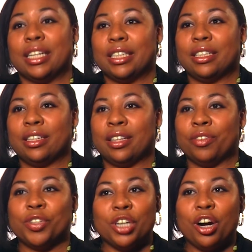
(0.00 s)
it.
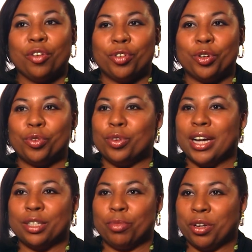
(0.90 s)
The photographer, who
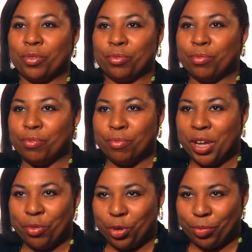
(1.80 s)
has been
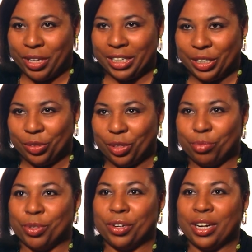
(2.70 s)
many more places with
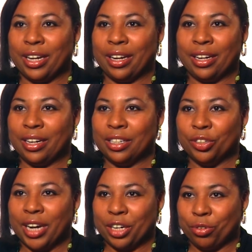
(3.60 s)
the book and
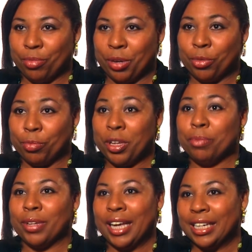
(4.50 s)
interacted with many more
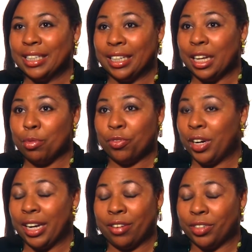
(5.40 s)
people, he had seen that
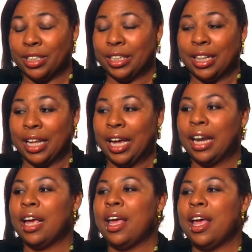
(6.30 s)
before. I'd never seen that.
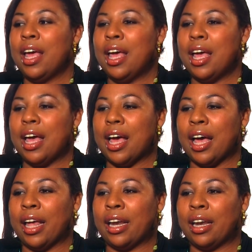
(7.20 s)

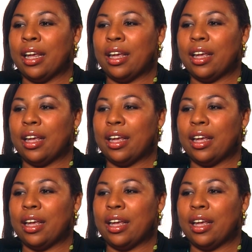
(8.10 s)
And